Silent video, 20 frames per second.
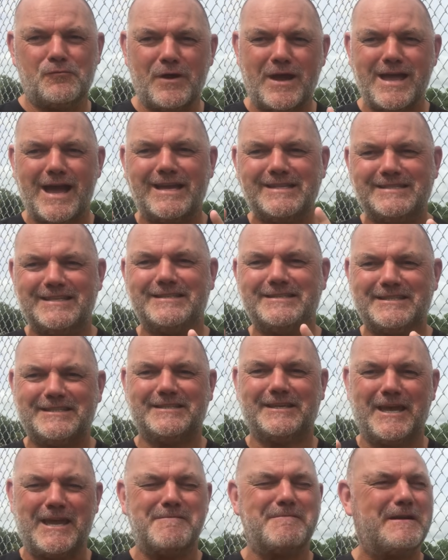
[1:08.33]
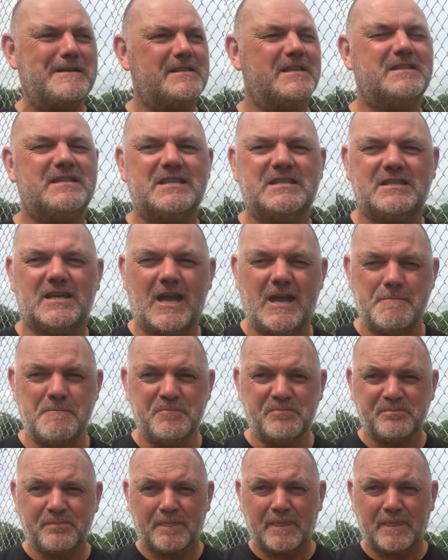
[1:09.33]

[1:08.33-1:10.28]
Ray, I did the same, I did the same.